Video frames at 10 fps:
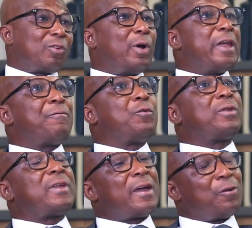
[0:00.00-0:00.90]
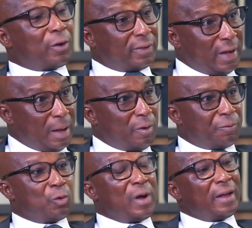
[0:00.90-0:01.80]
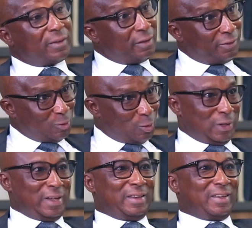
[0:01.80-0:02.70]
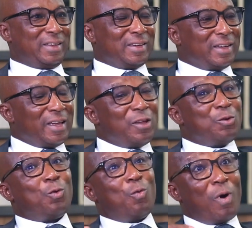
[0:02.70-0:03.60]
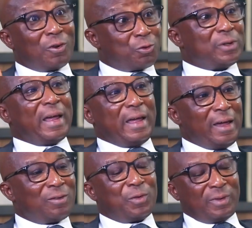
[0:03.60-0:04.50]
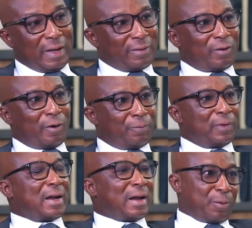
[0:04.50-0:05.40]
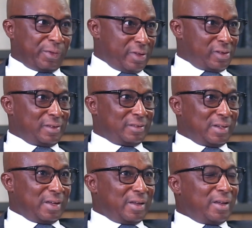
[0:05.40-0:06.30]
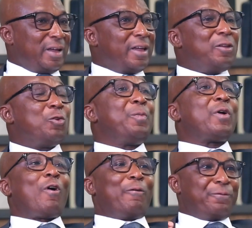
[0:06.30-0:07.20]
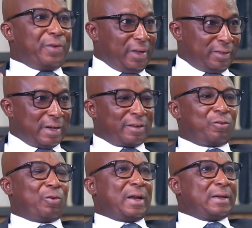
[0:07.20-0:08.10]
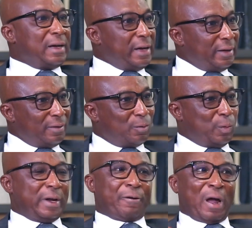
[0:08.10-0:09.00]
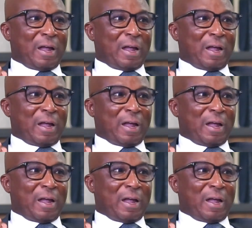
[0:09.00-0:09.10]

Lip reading: So if you take your time, if you hasten slowly, you walk through the A to Z of land acquisition, you'll be convinced that you are dealing with the